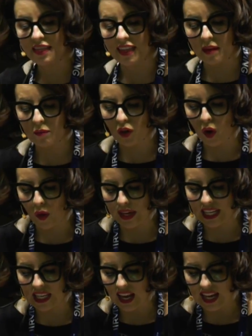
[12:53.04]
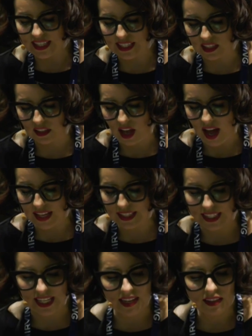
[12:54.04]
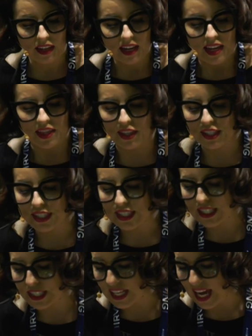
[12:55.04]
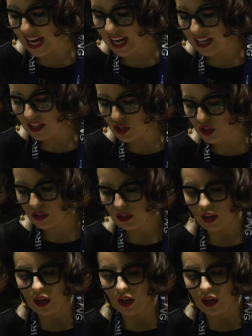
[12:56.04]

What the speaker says: them going and nice and glossy. This is sage.